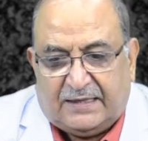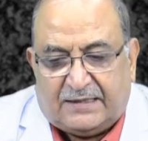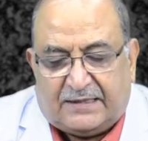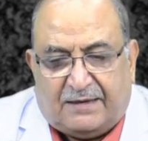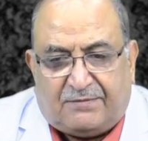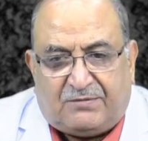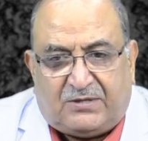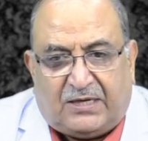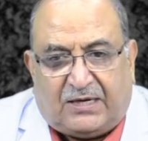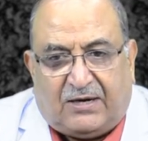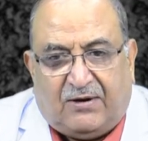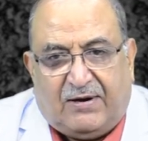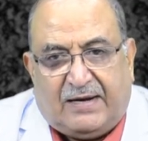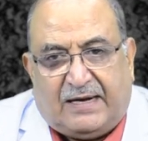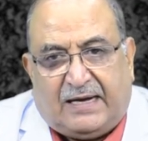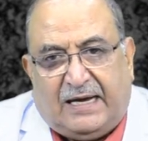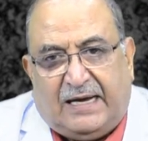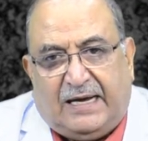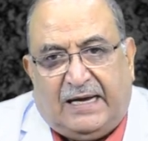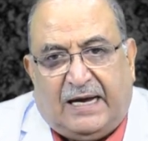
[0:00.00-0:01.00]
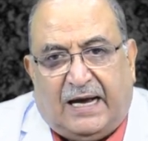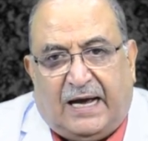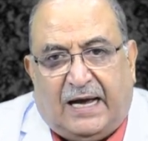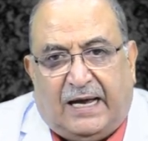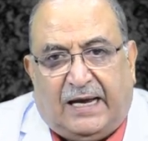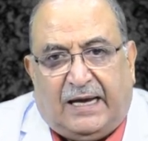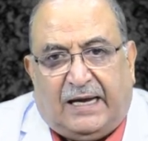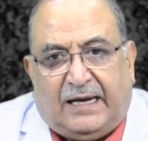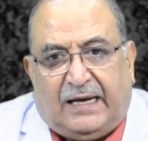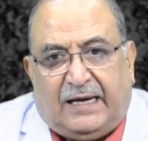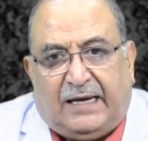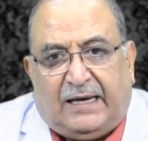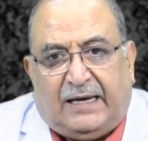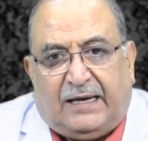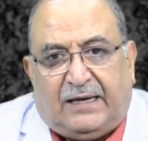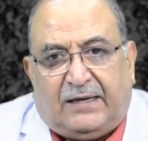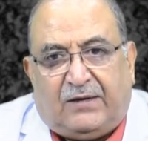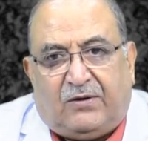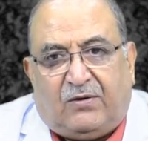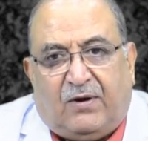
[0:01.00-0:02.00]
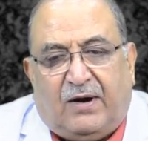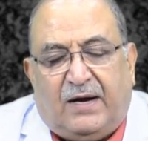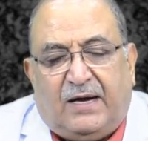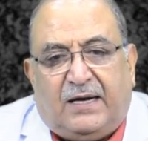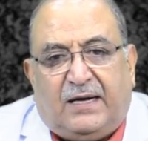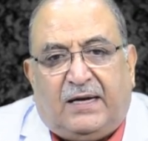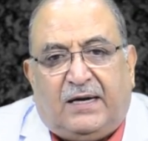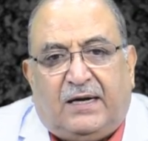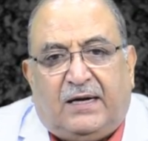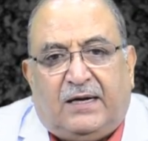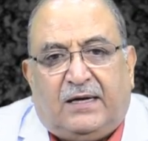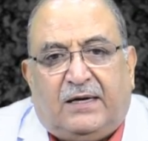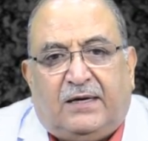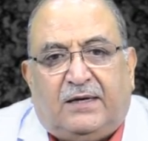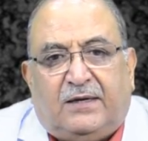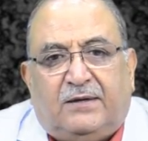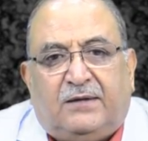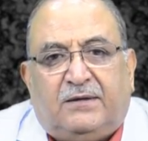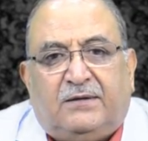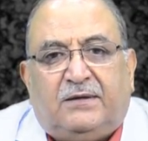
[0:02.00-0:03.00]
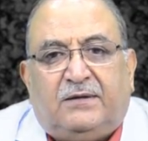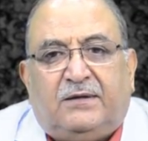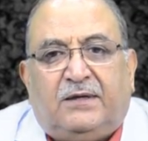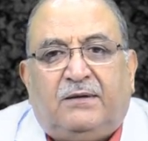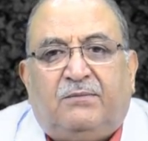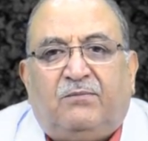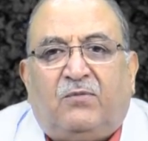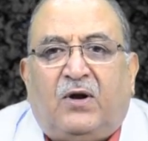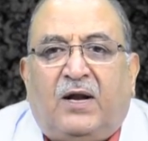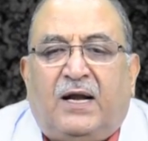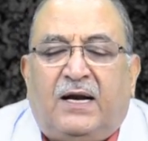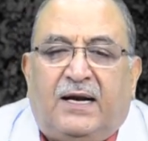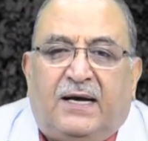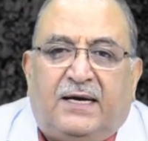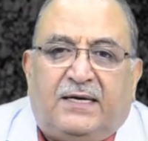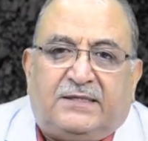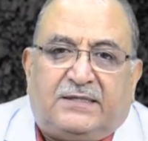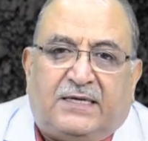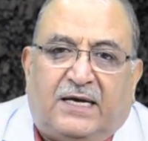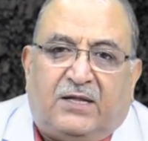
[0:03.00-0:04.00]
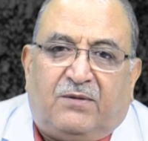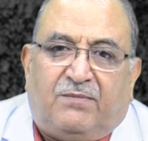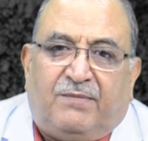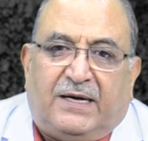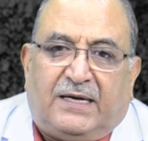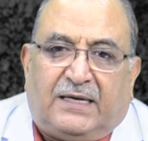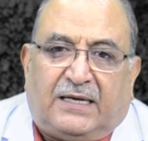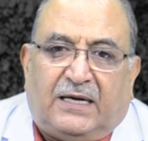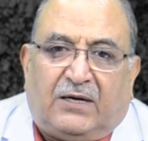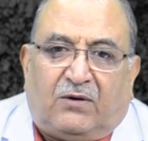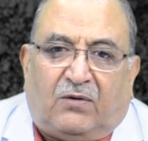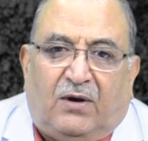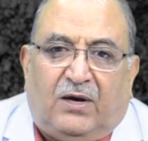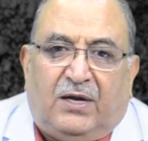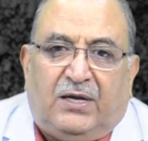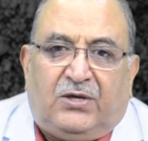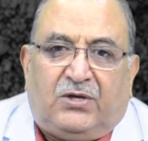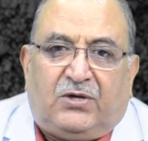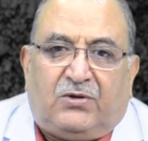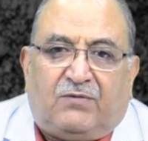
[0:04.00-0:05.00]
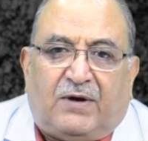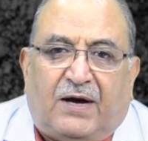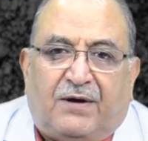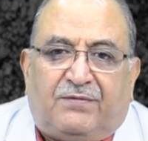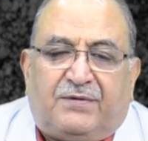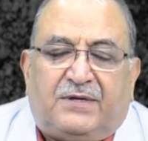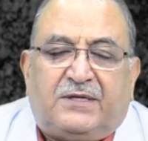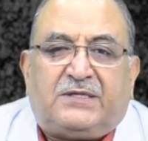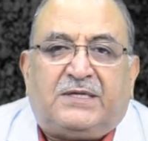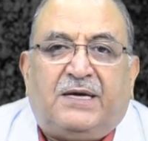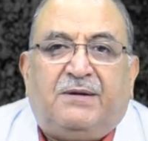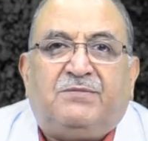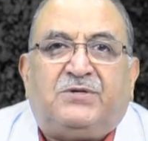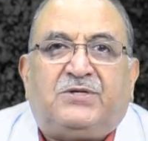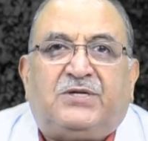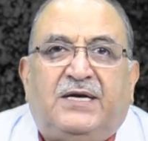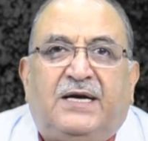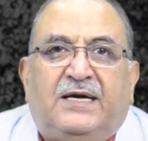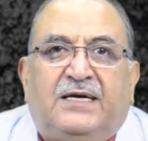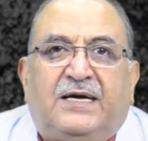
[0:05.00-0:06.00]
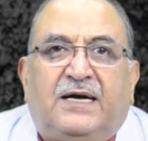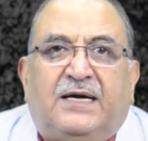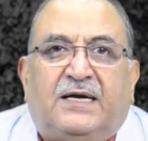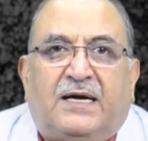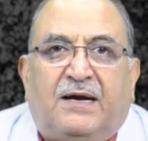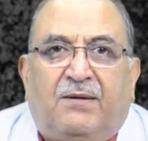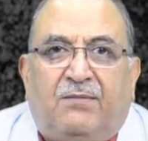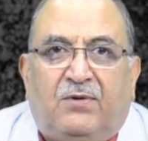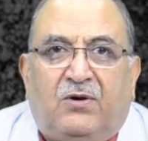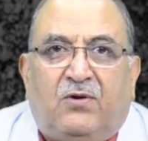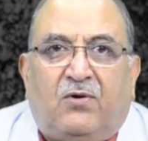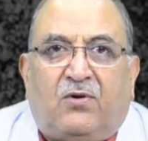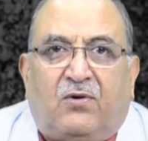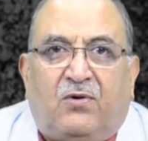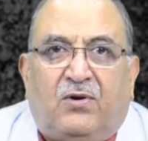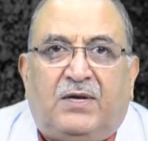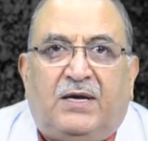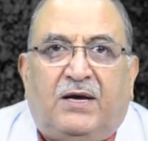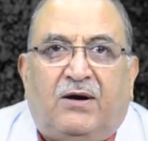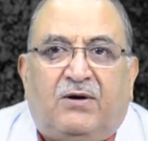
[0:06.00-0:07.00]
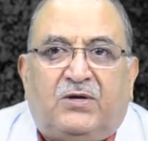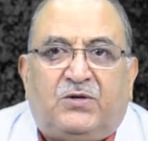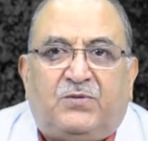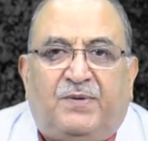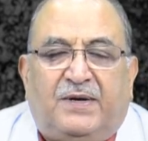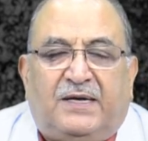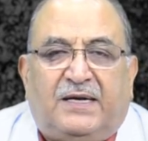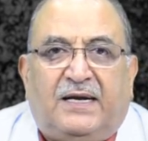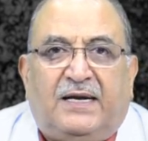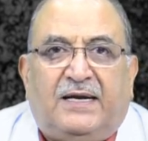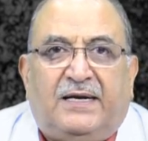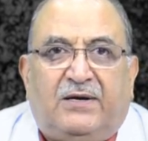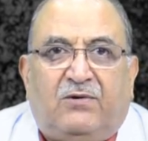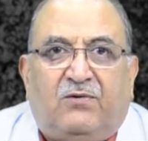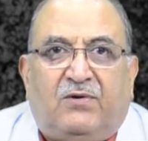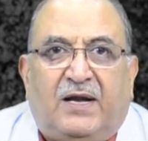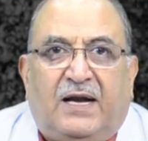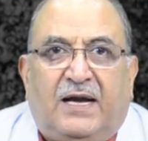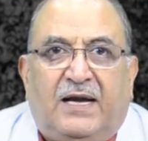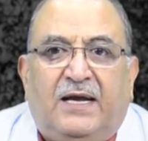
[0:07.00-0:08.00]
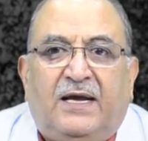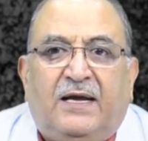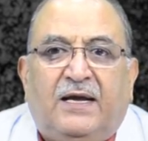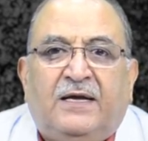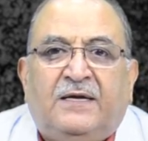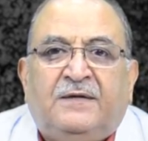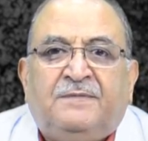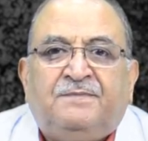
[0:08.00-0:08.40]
Subsequently, I joined uh, Maulana Azad Medical College after some stint at Ram Manohar Lohia Hospital in New Delhi.